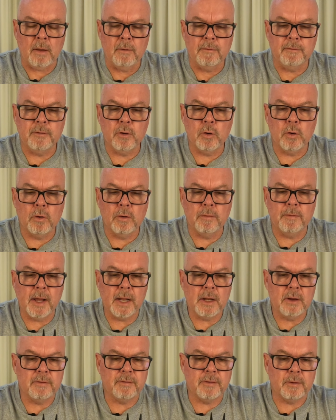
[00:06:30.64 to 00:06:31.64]
For
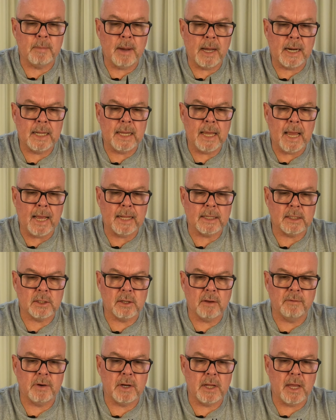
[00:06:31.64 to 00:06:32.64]
value for money at
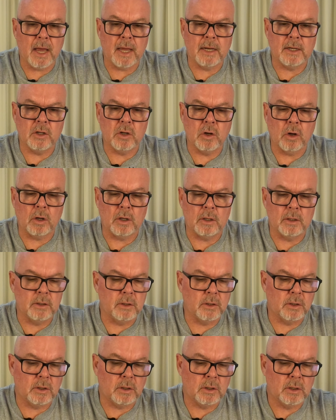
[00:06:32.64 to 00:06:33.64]

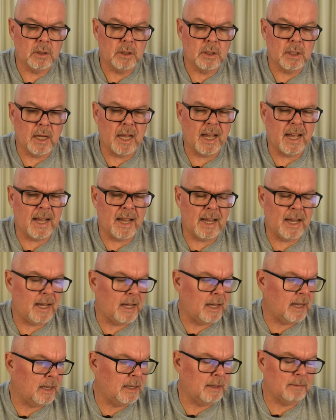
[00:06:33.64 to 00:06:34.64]

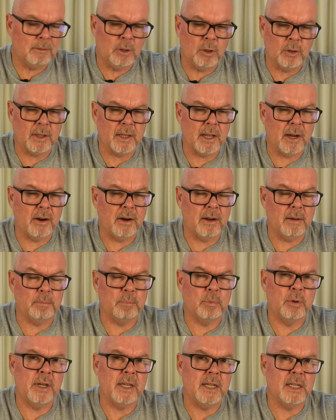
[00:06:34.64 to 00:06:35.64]
$78, look, they're
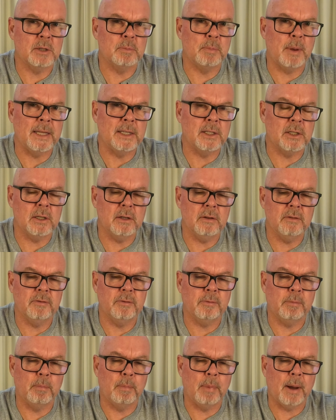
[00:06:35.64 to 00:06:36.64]
pretty
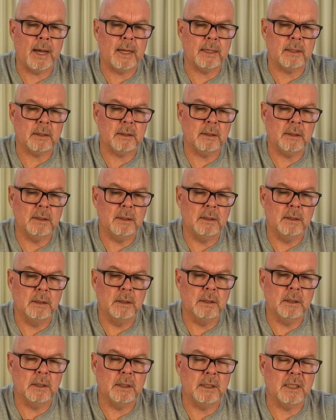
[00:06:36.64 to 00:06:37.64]
expensive, but
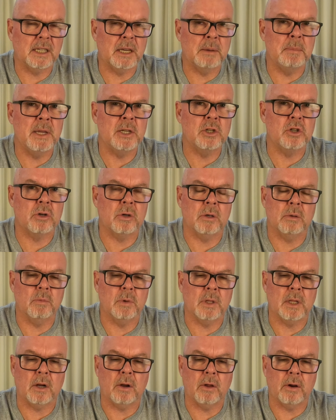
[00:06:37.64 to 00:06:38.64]
commensurate
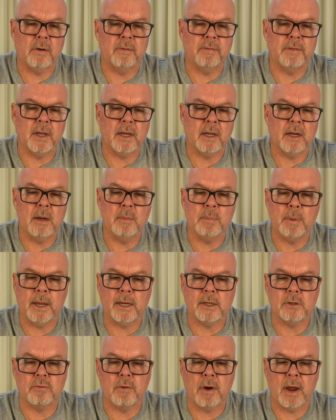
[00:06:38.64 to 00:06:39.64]
with a lot of the
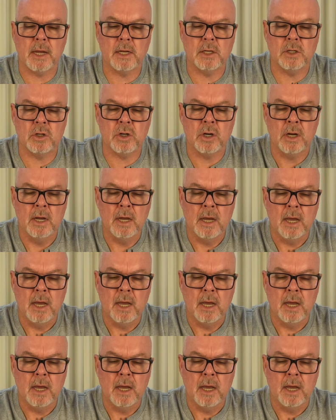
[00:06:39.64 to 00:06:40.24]
Canipex range.